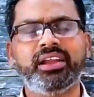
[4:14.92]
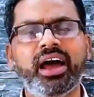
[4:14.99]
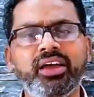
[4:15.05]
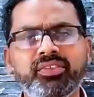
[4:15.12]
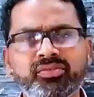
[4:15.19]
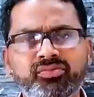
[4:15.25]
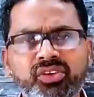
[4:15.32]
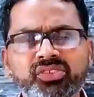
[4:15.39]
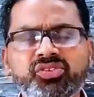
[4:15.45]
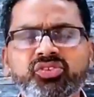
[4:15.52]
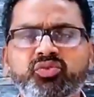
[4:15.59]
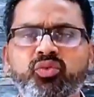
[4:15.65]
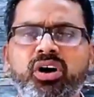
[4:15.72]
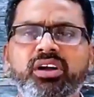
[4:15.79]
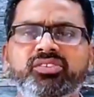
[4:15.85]
And I think this
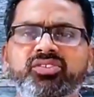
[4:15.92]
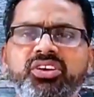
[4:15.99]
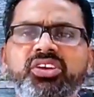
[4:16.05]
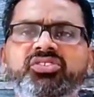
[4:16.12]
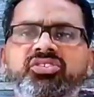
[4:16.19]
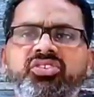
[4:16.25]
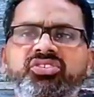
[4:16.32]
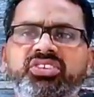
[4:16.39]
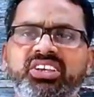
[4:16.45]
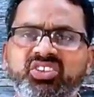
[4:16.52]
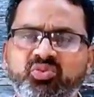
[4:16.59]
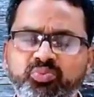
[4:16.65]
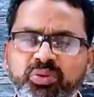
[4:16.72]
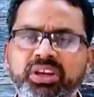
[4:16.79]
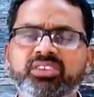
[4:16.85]
is what Jesus is
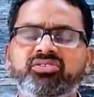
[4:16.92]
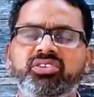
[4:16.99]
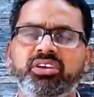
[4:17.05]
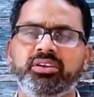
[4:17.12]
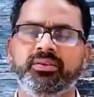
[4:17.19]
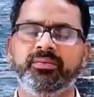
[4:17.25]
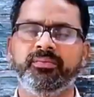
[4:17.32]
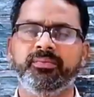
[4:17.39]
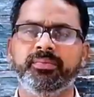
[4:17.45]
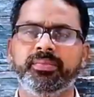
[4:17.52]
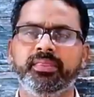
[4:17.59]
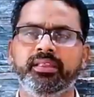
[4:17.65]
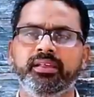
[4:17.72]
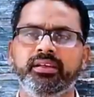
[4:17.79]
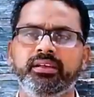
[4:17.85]

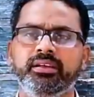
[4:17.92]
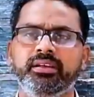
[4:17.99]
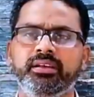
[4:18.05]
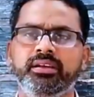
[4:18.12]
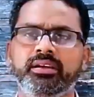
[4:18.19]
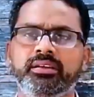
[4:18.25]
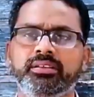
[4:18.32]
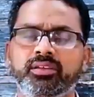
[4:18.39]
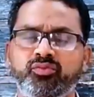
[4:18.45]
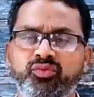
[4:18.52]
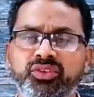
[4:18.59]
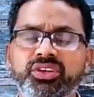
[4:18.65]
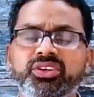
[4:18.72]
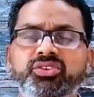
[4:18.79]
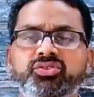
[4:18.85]
expecting that
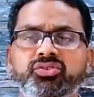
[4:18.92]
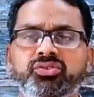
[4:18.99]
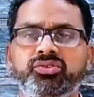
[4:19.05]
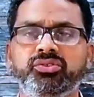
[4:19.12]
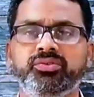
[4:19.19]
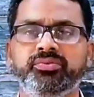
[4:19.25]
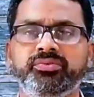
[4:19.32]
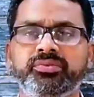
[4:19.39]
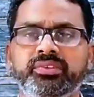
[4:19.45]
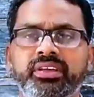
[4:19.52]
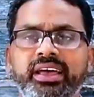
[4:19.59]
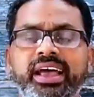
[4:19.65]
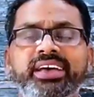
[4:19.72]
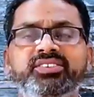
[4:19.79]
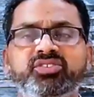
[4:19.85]
we do
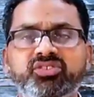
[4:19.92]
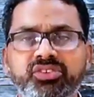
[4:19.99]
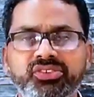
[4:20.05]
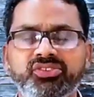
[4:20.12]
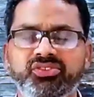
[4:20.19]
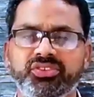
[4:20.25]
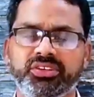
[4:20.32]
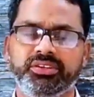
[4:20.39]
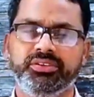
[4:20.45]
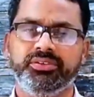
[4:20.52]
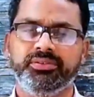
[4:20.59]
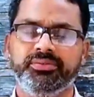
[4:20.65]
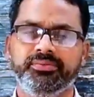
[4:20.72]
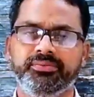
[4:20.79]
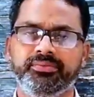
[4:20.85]
as Christians,
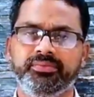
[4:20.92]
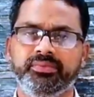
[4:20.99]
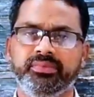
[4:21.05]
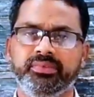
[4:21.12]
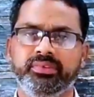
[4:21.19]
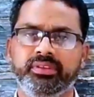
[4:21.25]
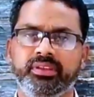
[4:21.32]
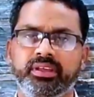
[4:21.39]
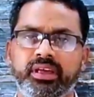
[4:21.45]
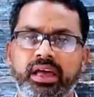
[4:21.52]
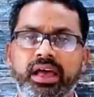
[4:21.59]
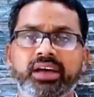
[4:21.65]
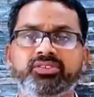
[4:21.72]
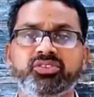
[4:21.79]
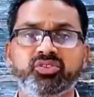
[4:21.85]

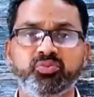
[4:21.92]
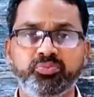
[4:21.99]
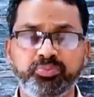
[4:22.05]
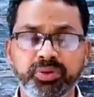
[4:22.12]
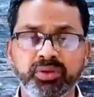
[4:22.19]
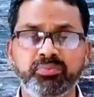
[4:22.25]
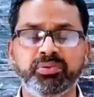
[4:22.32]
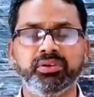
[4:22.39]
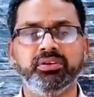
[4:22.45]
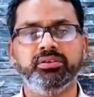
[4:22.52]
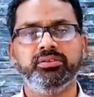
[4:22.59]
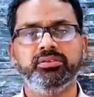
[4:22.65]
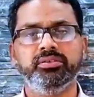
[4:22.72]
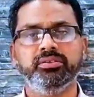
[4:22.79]
as His people,